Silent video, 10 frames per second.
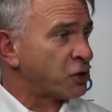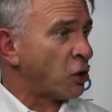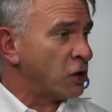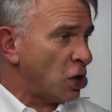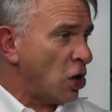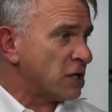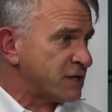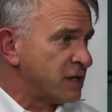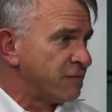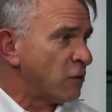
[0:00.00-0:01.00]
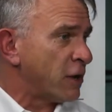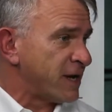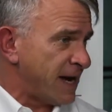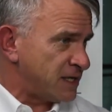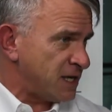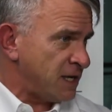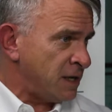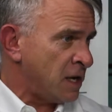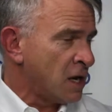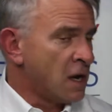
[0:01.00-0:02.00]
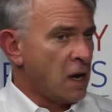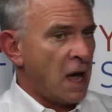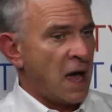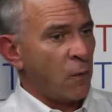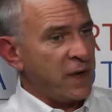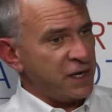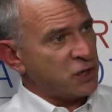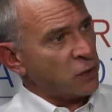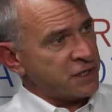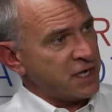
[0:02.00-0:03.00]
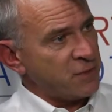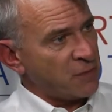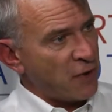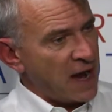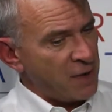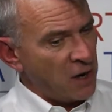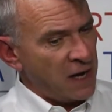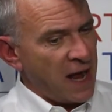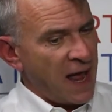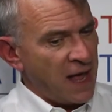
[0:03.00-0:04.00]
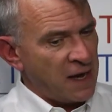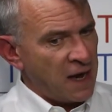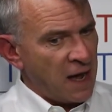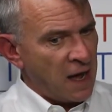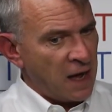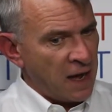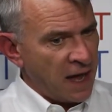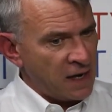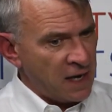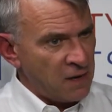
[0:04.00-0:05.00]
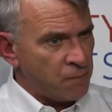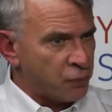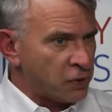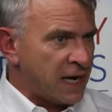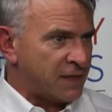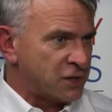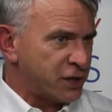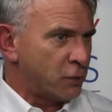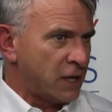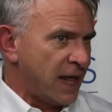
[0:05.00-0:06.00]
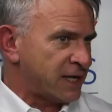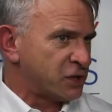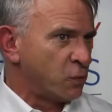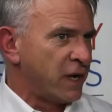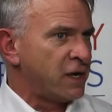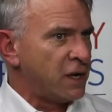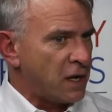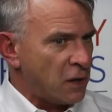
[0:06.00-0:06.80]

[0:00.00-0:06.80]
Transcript: Kirk Clausen in Florida 19, we endorsed him in the primary, and he pulled out the general election win.